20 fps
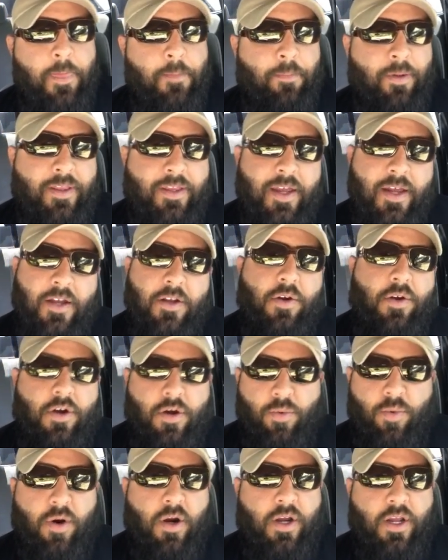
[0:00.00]
but then do
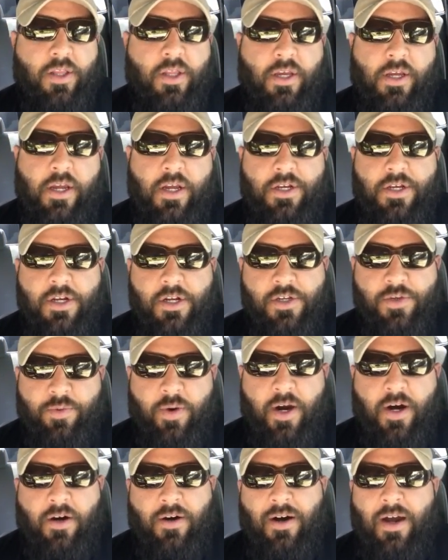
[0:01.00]
your work in the kitchen as
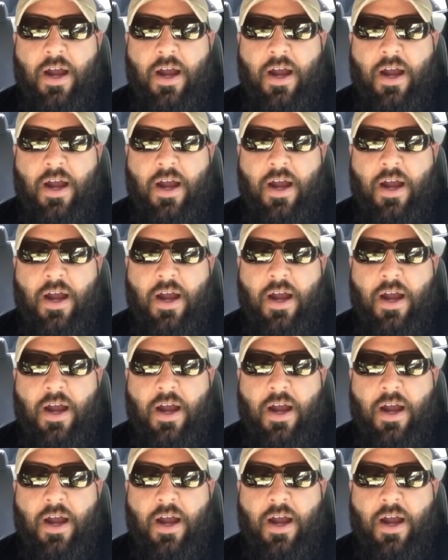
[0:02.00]
well.